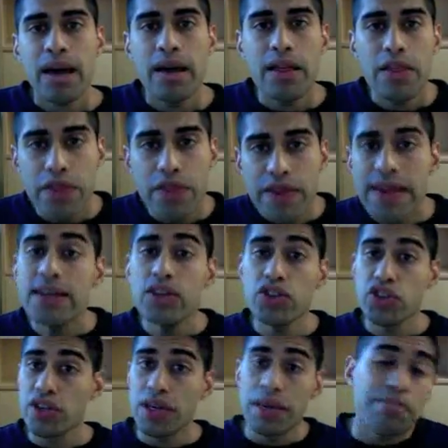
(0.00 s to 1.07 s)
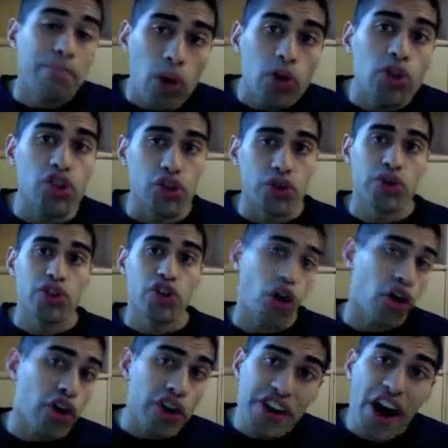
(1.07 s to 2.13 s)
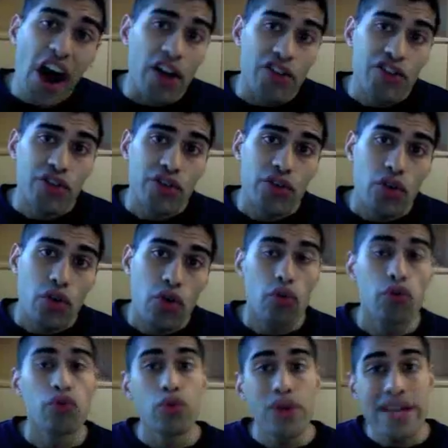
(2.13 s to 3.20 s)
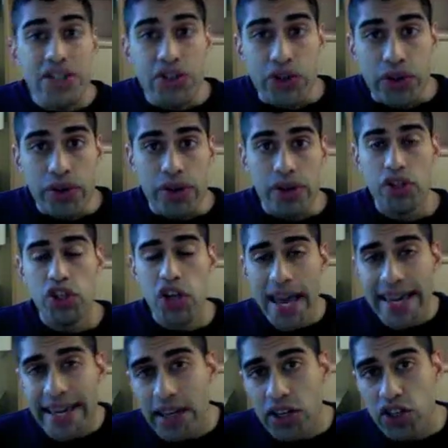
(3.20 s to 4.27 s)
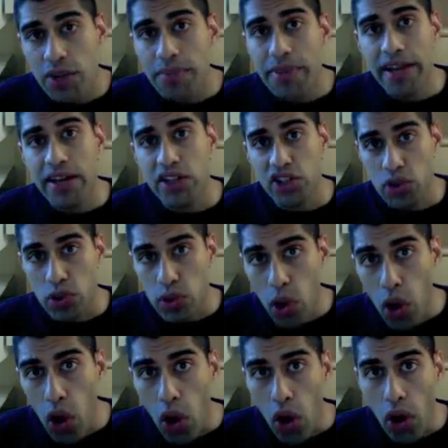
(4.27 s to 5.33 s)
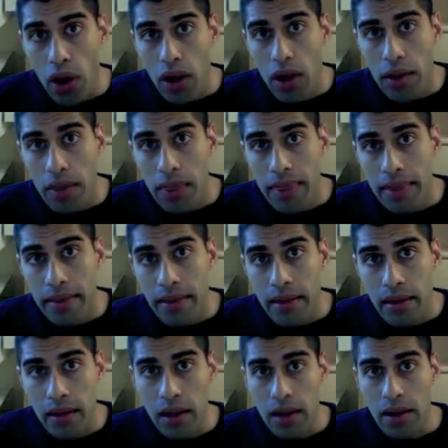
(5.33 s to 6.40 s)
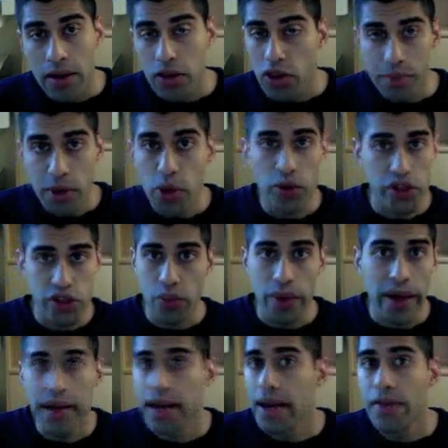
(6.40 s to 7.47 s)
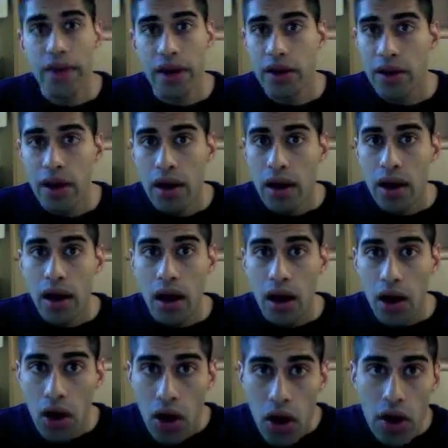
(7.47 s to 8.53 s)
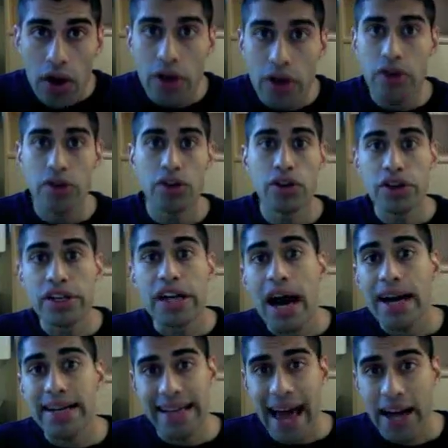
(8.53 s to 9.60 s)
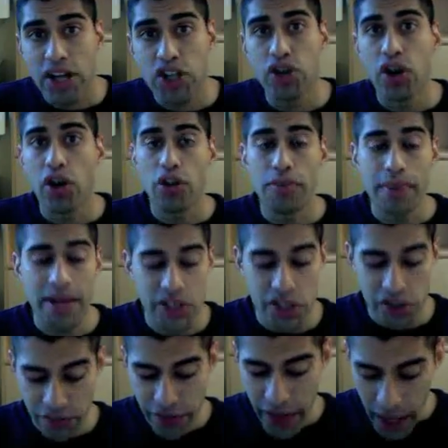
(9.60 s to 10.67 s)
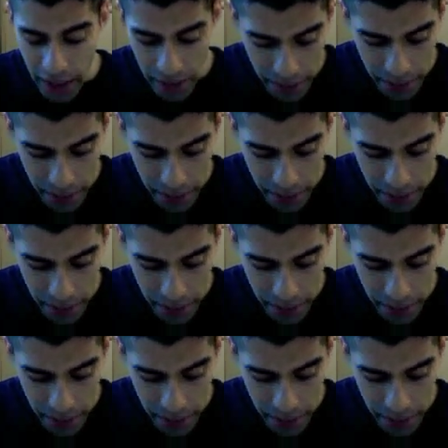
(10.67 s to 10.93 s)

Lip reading: these impulsions are not reason taking something as a law in the purest way and then guiding action on the basis of that.